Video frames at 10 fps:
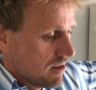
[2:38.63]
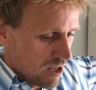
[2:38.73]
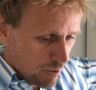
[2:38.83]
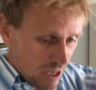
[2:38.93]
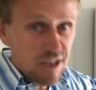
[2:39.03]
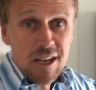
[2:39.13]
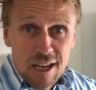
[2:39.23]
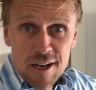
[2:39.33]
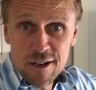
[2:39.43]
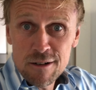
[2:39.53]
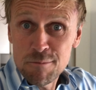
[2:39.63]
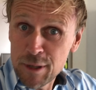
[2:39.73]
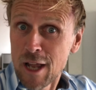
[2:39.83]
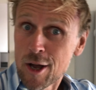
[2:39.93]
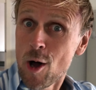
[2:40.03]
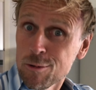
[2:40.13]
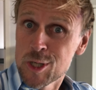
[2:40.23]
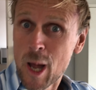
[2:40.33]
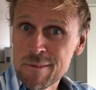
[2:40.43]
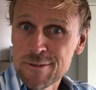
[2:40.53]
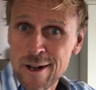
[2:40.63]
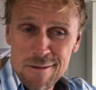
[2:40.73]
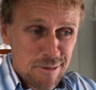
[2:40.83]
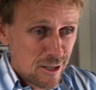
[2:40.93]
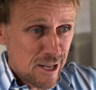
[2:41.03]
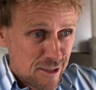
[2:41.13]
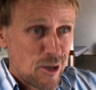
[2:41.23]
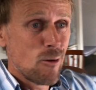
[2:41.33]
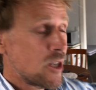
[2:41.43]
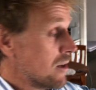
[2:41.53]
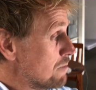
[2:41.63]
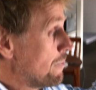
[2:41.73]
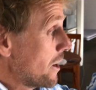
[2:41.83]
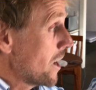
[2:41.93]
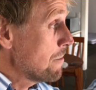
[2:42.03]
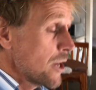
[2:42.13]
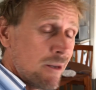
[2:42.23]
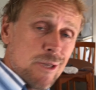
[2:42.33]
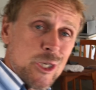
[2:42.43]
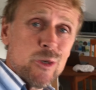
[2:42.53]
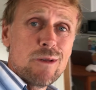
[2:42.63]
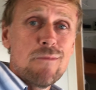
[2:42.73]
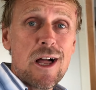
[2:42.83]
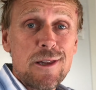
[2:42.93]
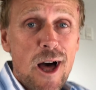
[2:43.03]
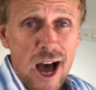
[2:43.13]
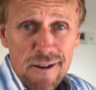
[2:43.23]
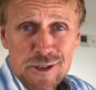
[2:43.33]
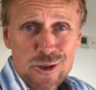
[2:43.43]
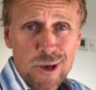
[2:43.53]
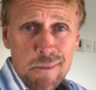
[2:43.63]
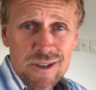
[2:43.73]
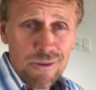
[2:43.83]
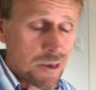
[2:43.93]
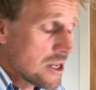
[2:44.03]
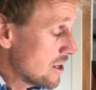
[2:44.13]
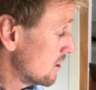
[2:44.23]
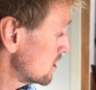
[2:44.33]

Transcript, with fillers: I'll be in here, it'd be like old times, right? It'd be like the old times, but I am going to be doing my live streams from here.